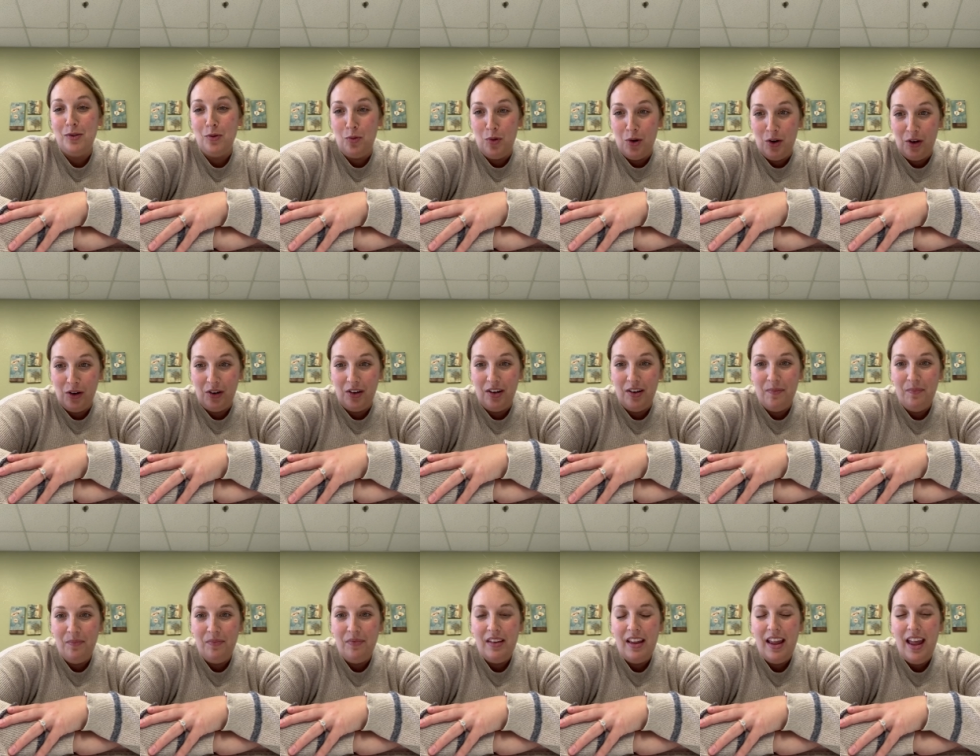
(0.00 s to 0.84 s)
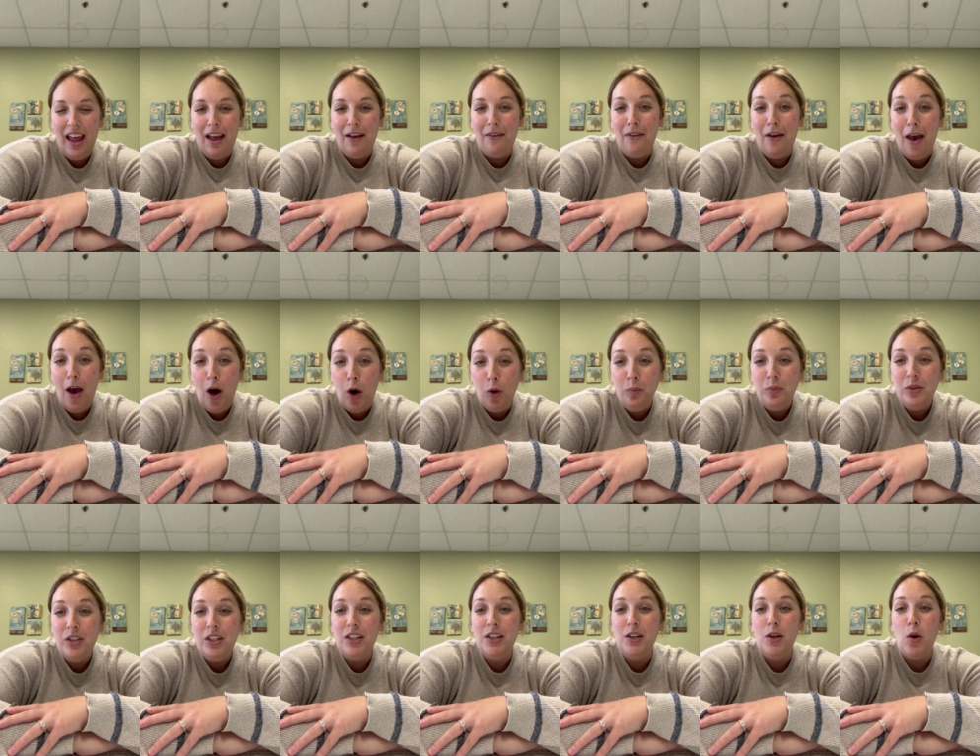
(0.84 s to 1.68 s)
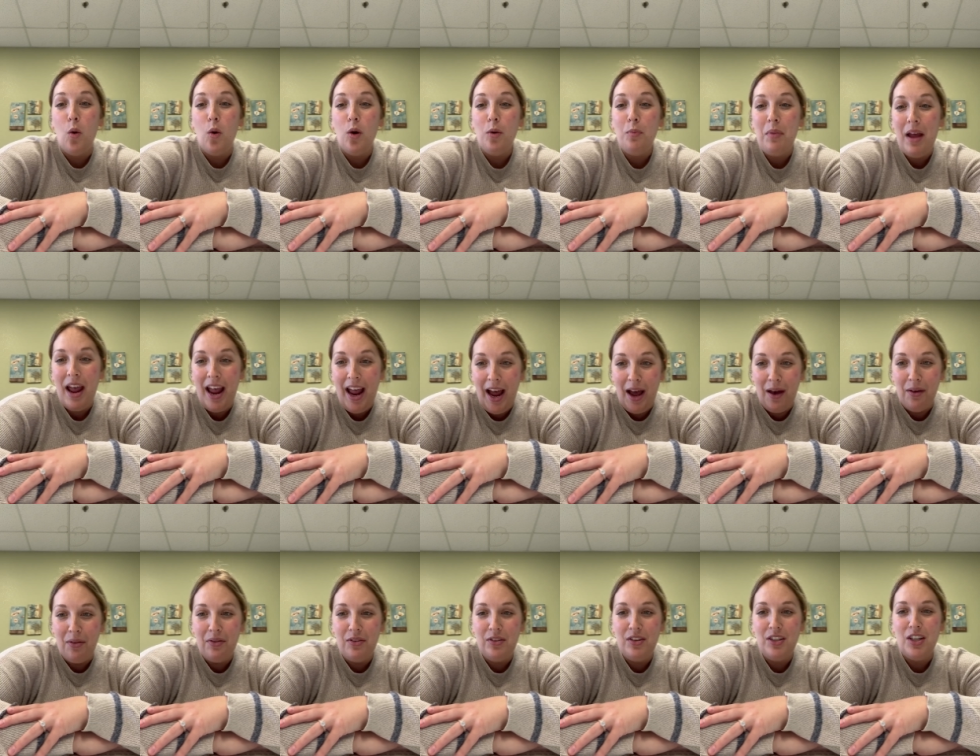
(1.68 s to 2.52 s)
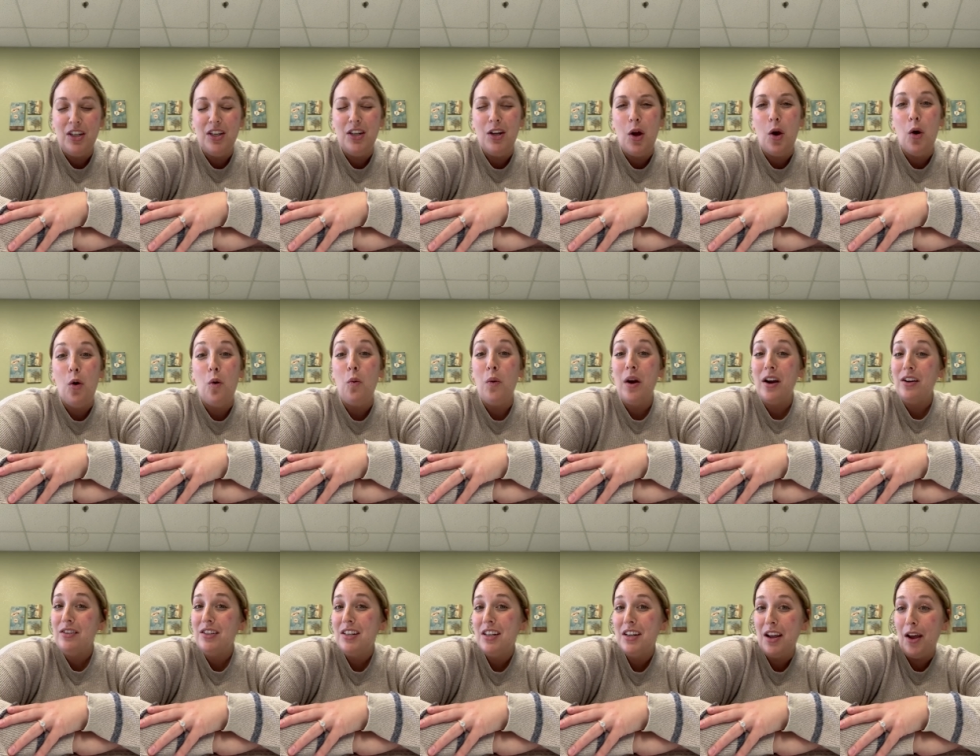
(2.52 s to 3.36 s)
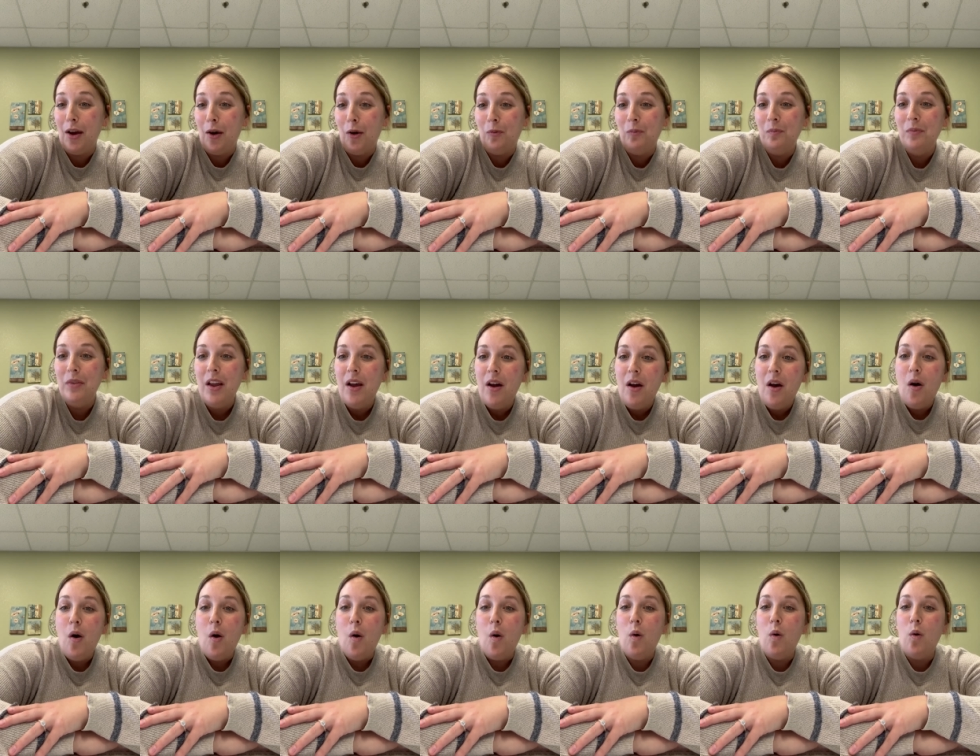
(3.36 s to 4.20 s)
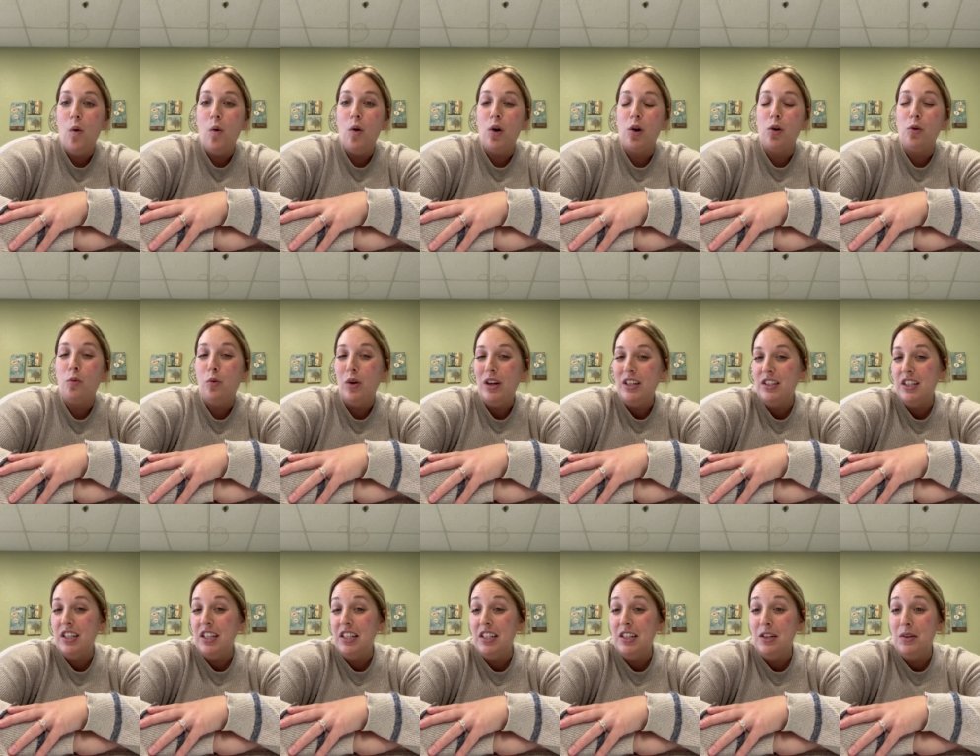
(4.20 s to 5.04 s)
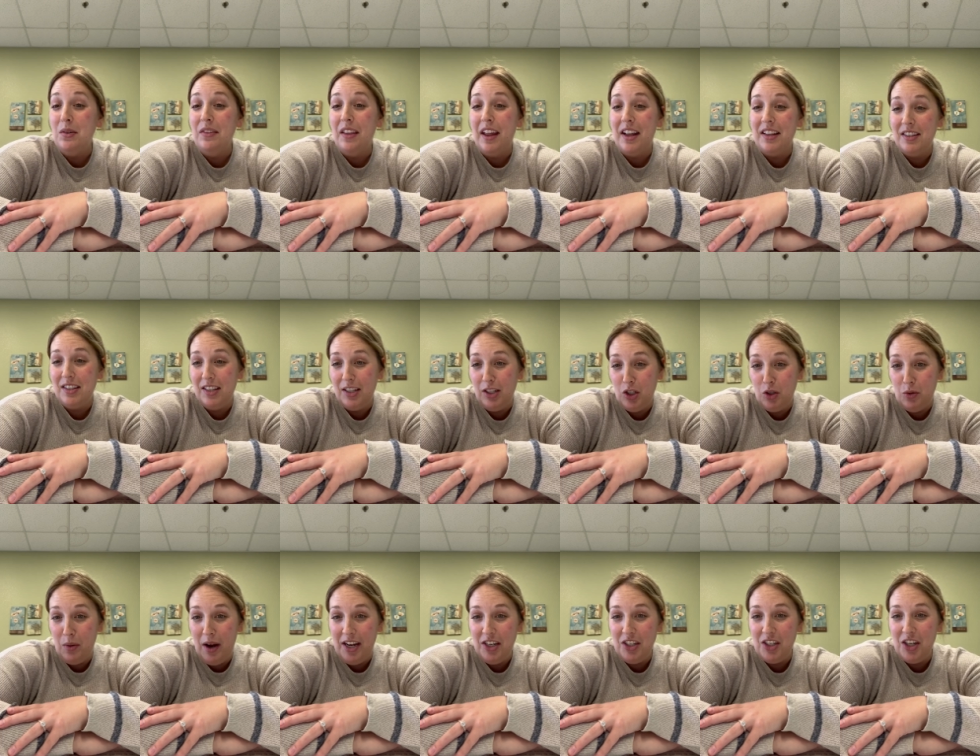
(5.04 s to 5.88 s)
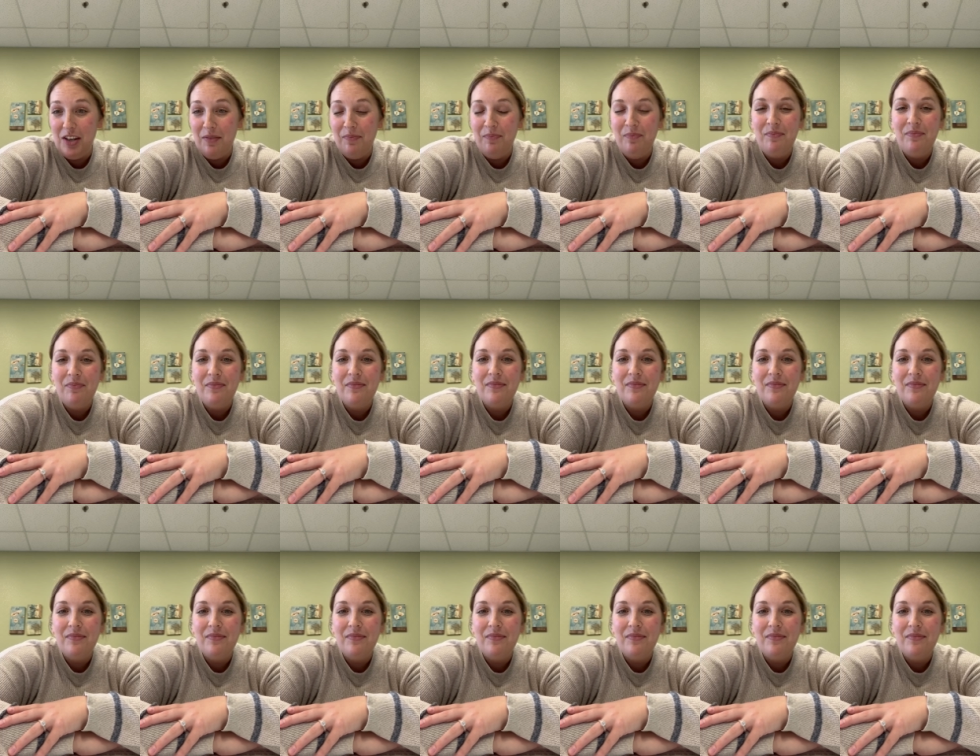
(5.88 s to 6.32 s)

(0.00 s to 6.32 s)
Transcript: word have helped your path to know where to go or what to do in that situation?